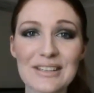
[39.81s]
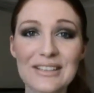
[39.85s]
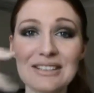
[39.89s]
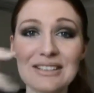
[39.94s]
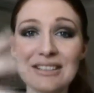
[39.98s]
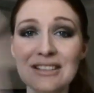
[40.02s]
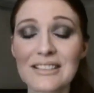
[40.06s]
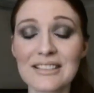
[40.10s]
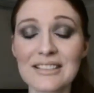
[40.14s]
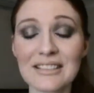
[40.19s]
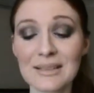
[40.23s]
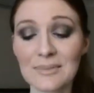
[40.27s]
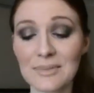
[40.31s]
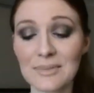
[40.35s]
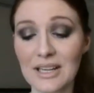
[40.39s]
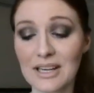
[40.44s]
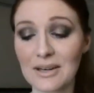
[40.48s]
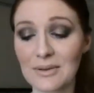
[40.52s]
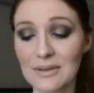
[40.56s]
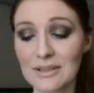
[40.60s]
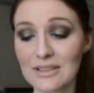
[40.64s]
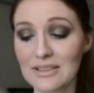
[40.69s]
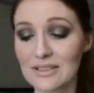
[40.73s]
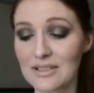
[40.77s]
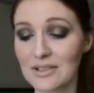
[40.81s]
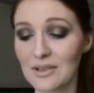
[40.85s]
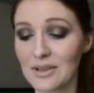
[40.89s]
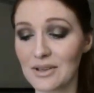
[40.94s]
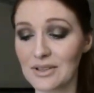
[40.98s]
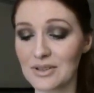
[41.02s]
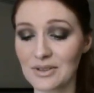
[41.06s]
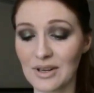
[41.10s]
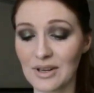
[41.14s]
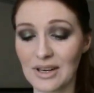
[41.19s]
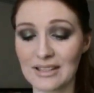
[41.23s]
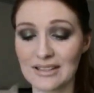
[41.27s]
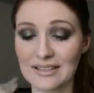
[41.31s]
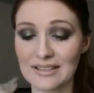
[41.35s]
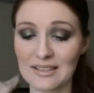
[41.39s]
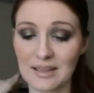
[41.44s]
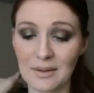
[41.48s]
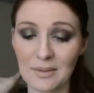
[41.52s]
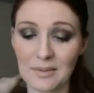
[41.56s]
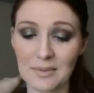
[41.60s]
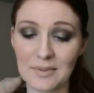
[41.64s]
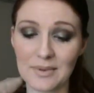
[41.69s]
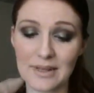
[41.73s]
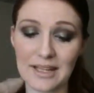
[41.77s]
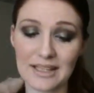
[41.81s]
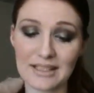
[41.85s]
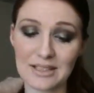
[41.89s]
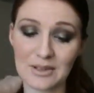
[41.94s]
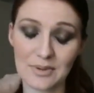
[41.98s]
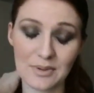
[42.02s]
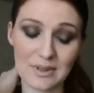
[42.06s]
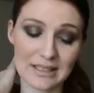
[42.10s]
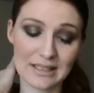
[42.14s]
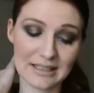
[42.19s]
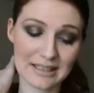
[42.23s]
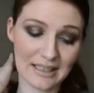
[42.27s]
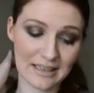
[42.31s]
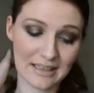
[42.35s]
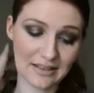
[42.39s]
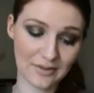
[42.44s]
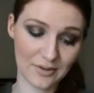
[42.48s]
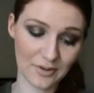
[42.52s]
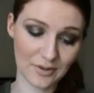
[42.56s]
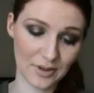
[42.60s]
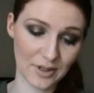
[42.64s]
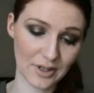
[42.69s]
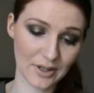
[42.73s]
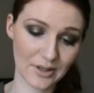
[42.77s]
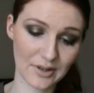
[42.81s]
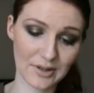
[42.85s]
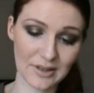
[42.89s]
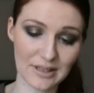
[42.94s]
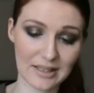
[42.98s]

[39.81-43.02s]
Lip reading: It just seems like we're just going straight into summer, but that's Queensland for you.